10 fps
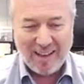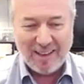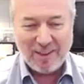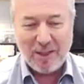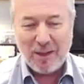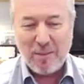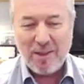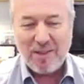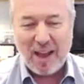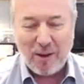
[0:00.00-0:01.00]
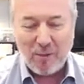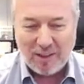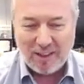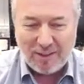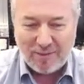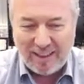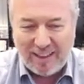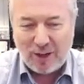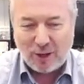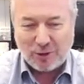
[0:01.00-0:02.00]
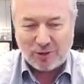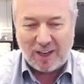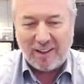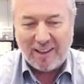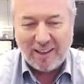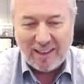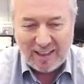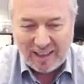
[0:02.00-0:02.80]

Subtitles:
in a month I will live in Australia